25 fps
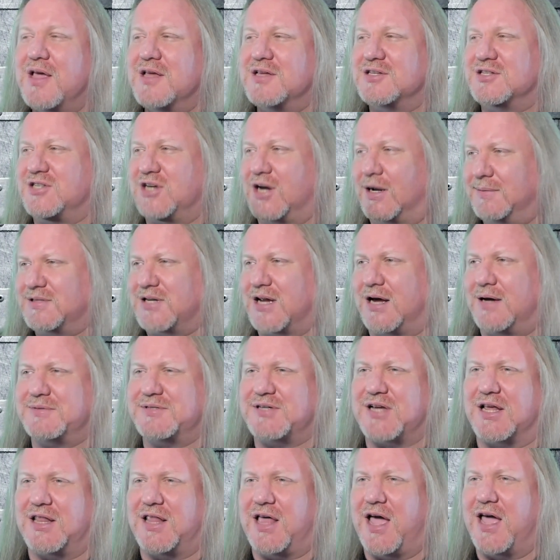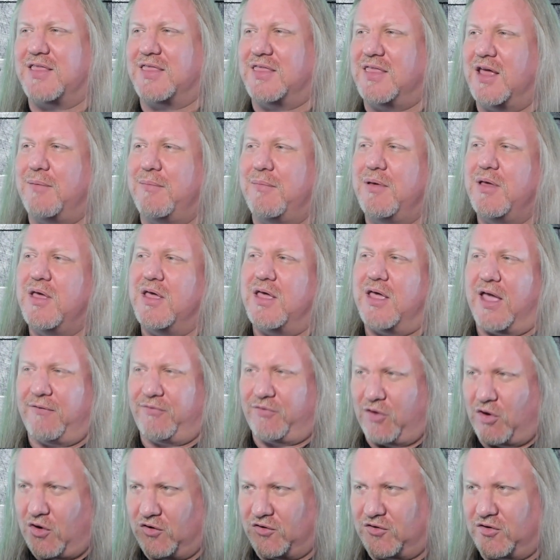Sometimes I like them if
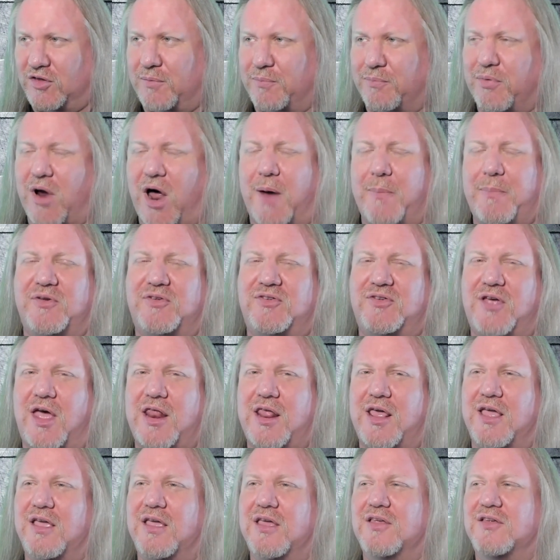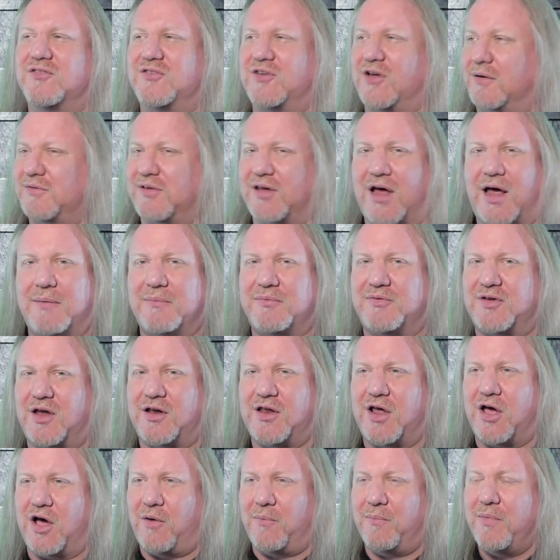they're using the proper setting. Sometimes I
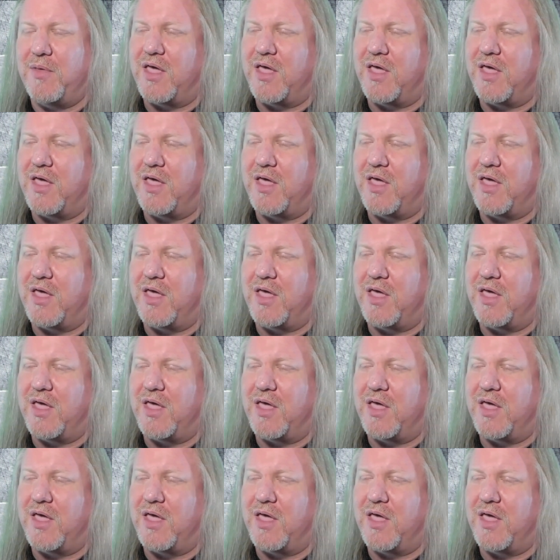don't.